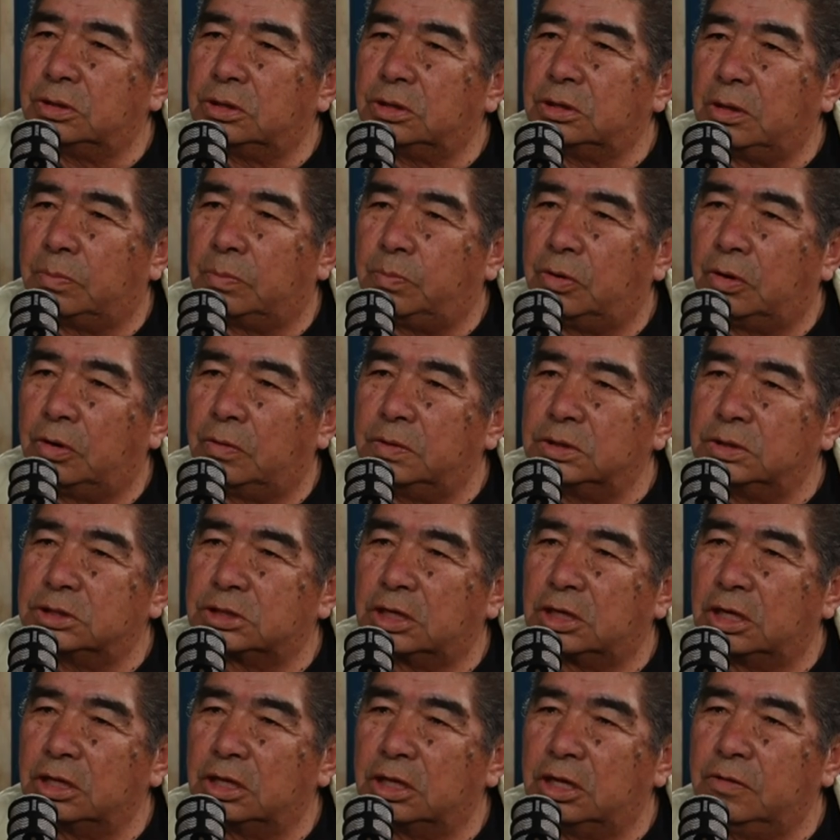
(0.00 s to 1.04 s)
the province
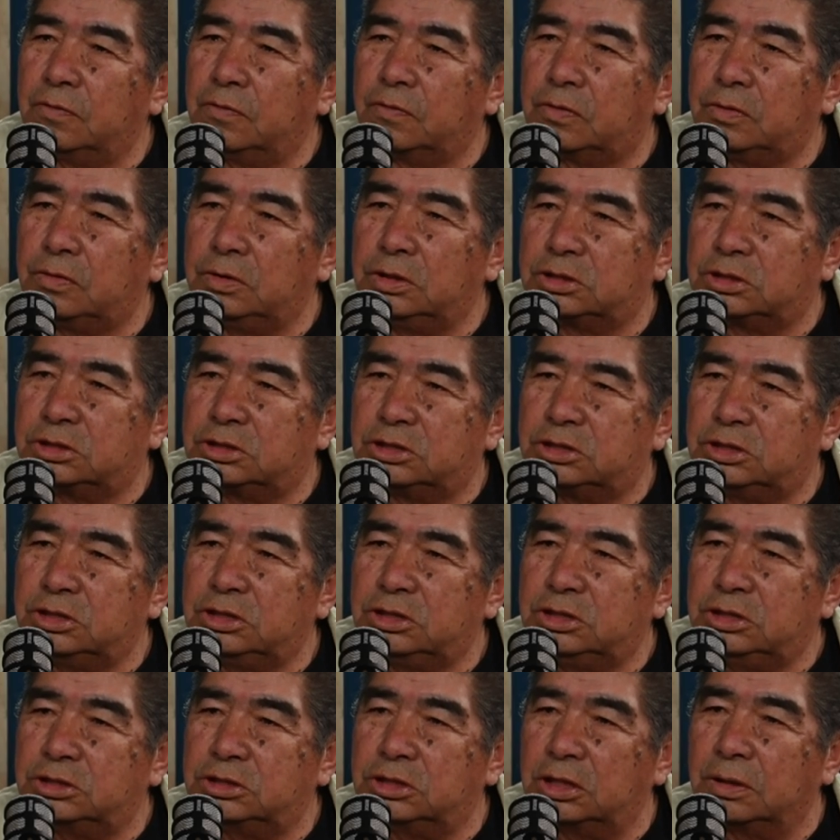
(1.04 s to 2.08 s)
can give to its
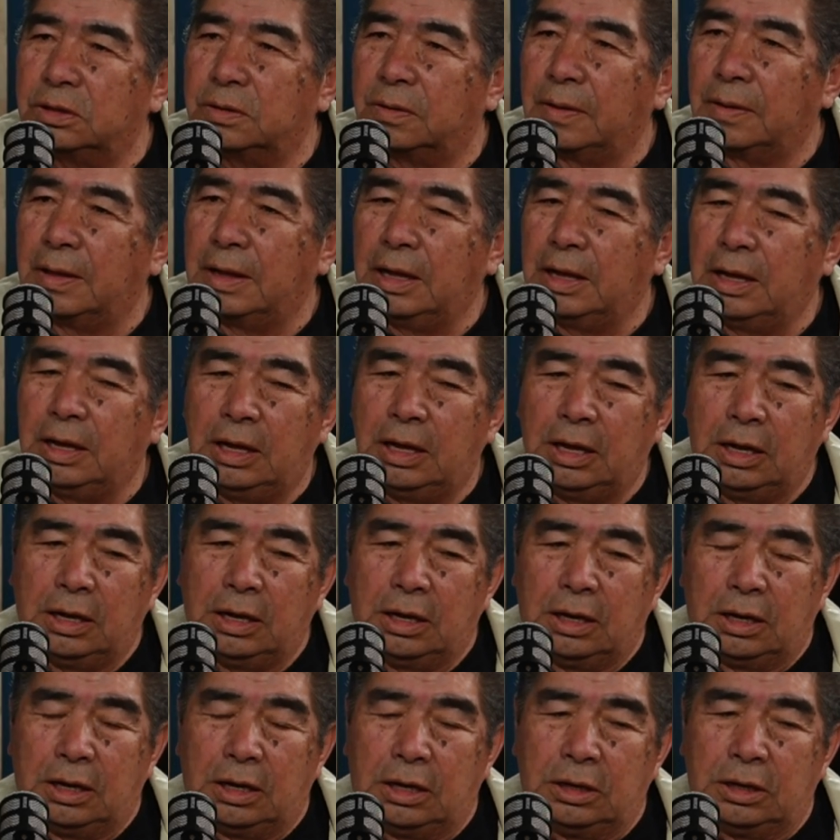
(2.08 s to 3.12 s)
citizen. Mm.
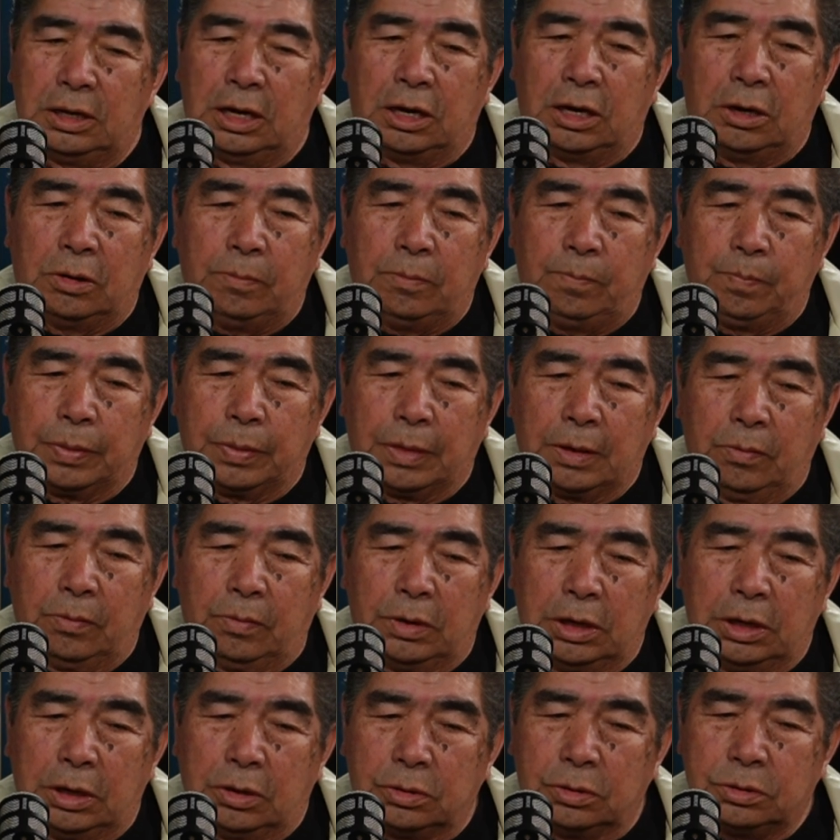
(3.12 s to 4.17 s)
And now
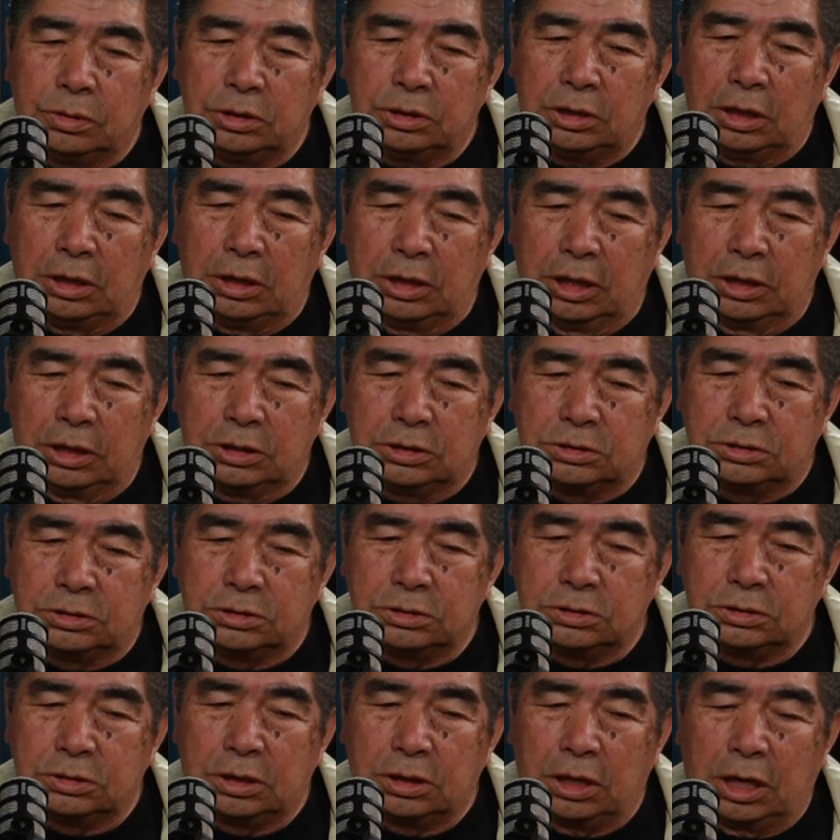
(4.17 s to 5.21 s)
when I go to the
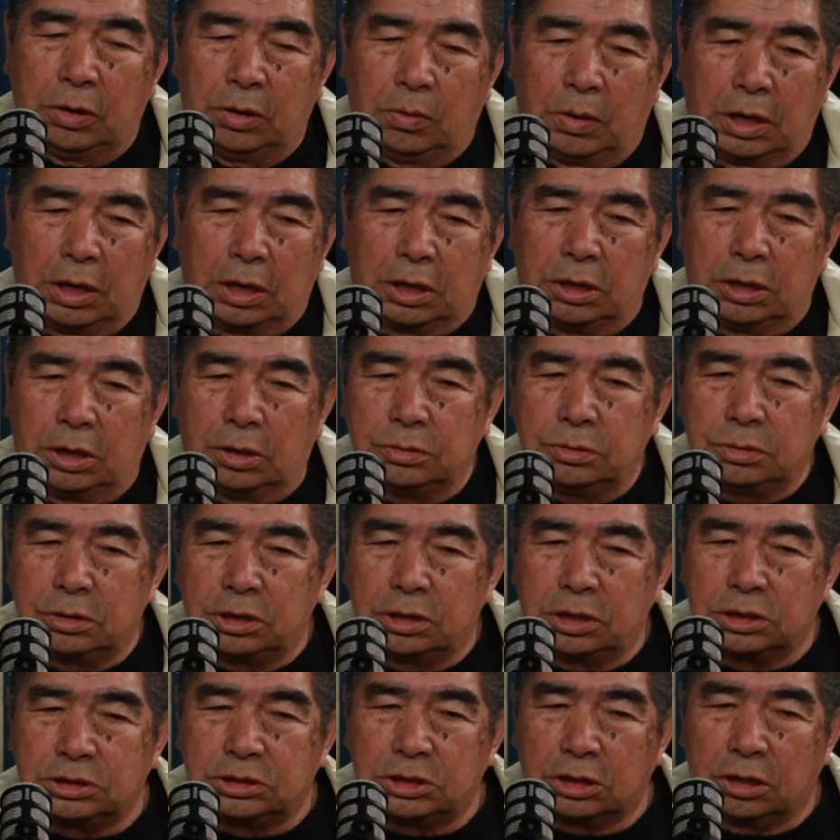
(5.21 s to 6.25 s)
leads, I walk around on
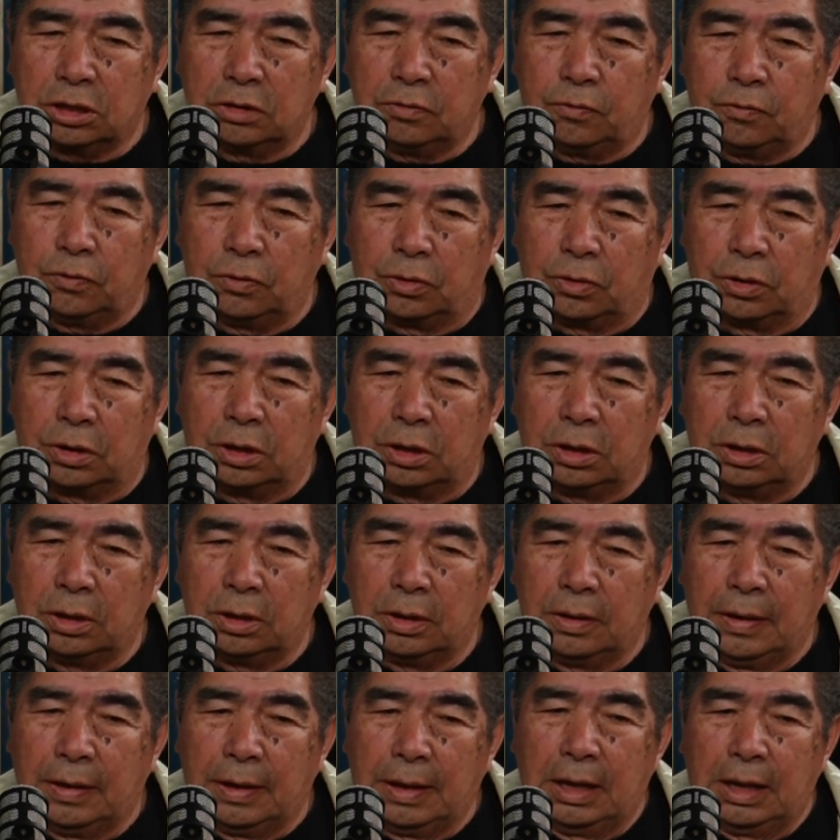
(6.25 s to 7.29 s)
the second floor.
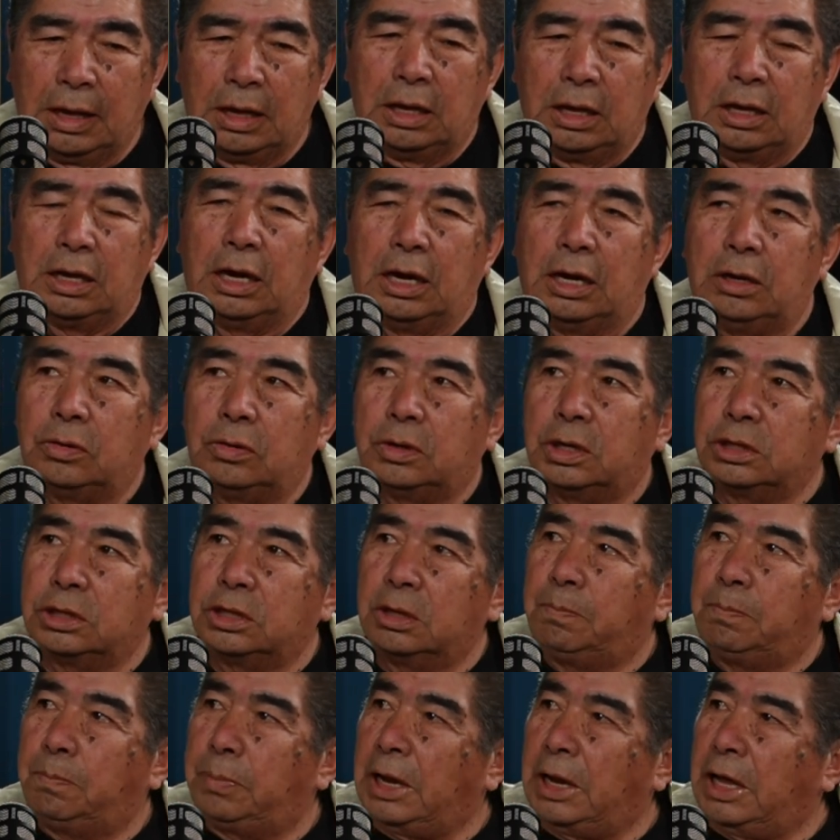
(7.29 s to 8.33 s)
I look at the
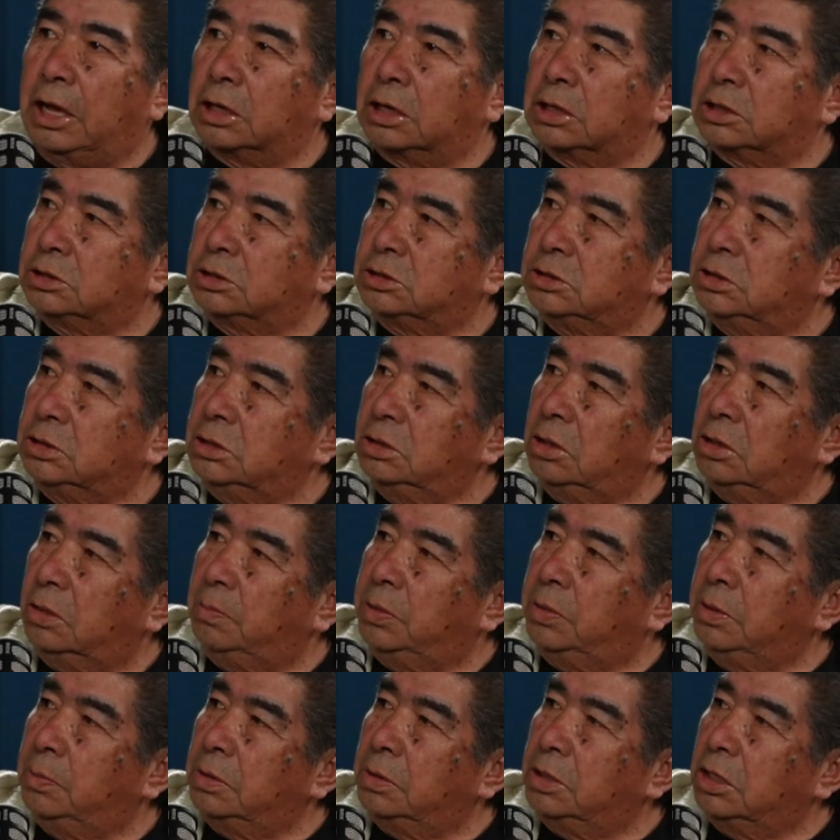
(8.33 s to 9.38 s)
plaques, you know,
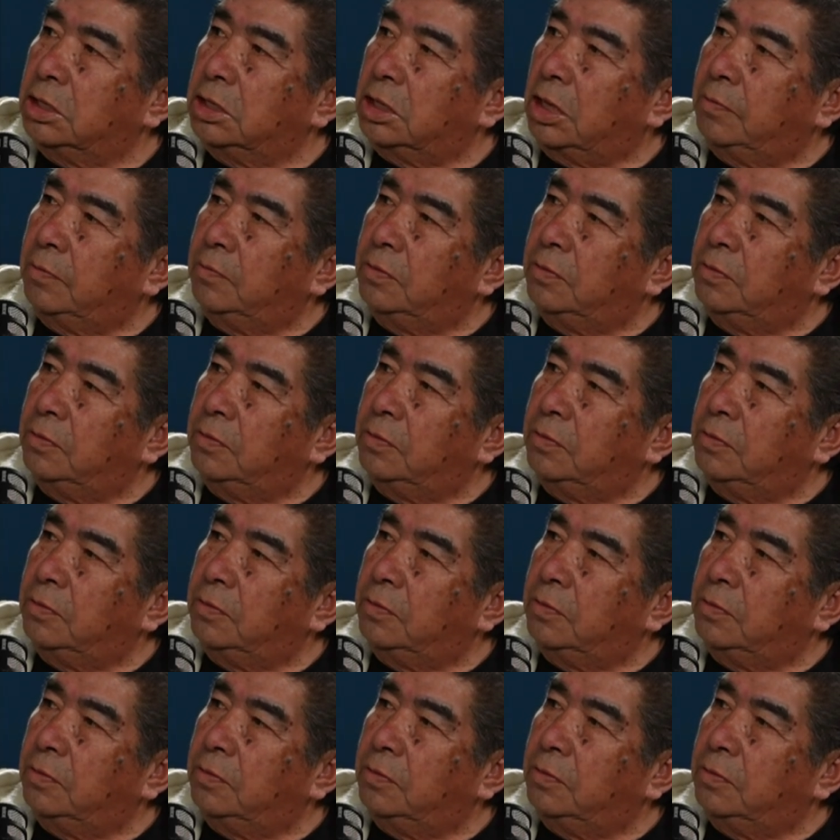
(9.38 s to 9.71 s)
people that have